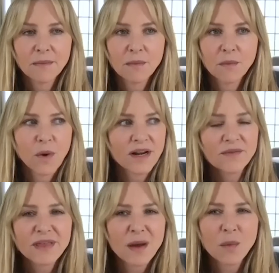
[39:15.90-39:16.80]

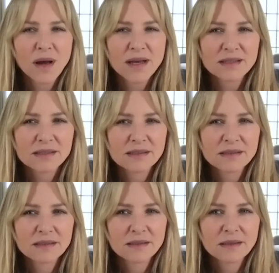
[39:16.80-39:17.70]
Whatever that was.
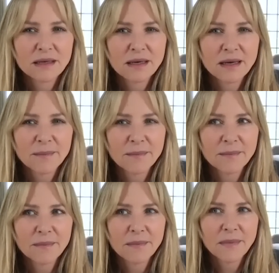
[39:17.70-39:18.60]

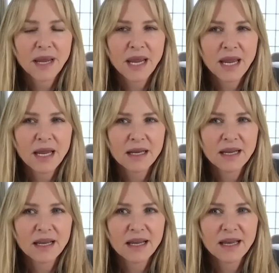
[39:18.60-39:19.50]
And
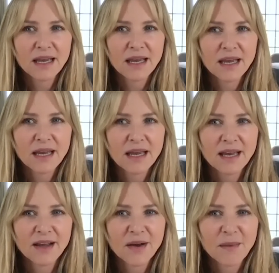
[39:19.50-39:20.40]

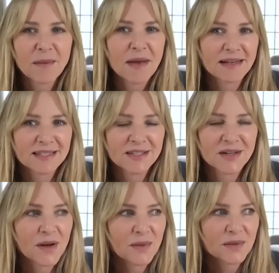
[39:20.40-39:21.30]
going back to
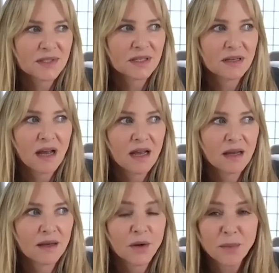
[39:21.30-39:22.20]
Sarah Wright Olson,
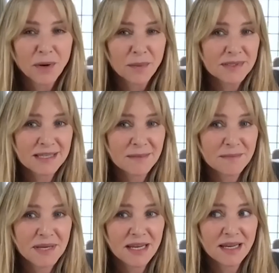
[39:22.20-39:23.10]
your purpose can
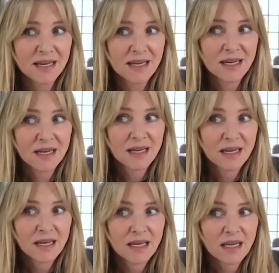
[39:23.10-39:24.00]
be
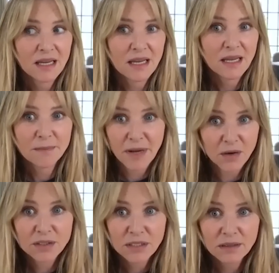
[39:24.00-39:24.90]
in
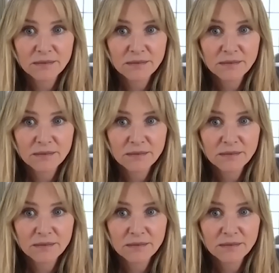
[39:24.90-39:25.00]
parenting.